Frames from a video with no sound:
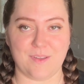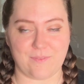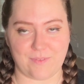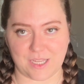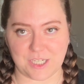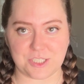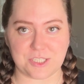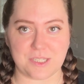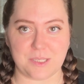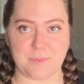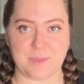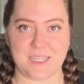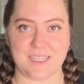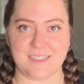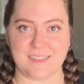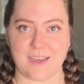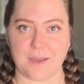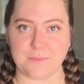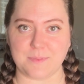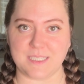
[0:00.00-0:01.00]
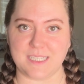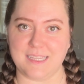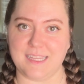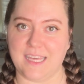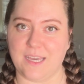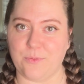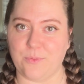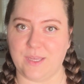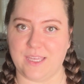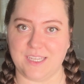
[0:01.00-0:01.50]
eventually be adopted
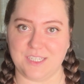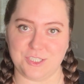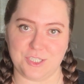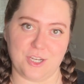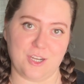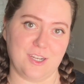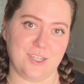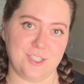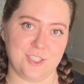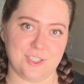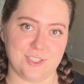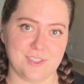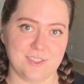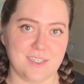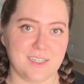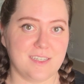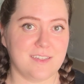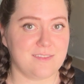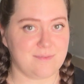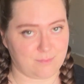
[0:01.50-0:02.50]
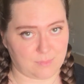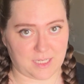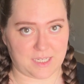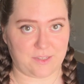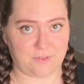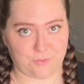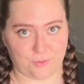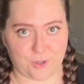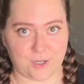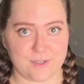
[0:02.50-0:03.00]
that we can charge
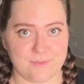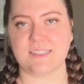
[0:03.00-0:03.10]
money for.